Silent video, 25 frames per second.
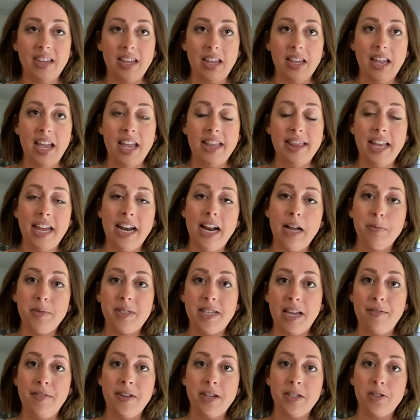and that I'm
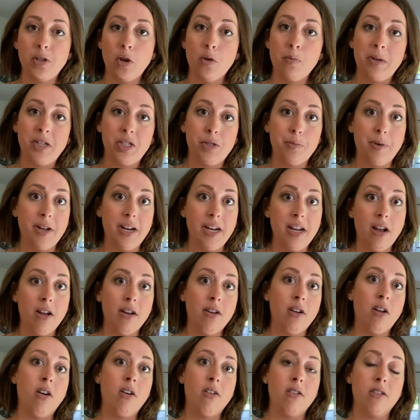saving so much money
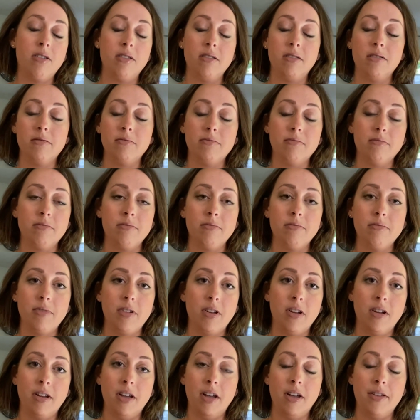on
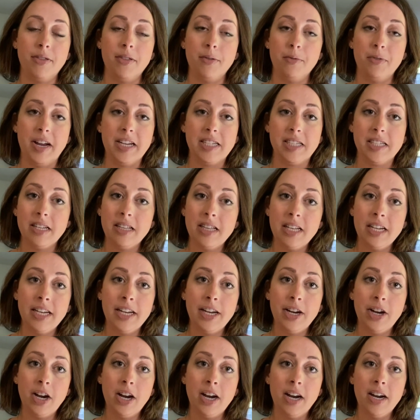the rest of the
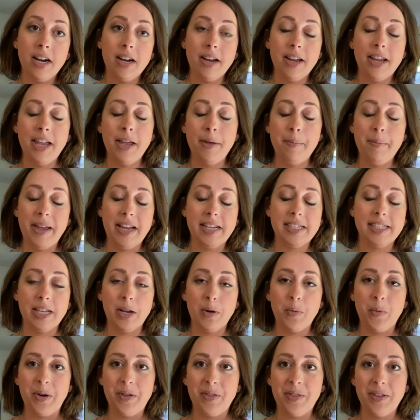year, it makes
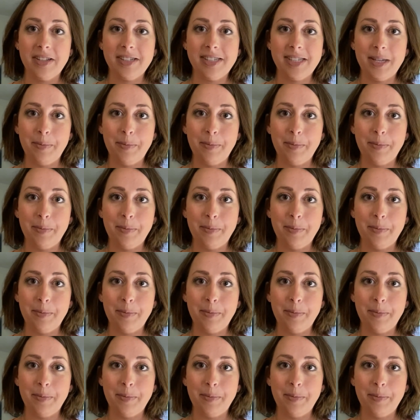it worth it to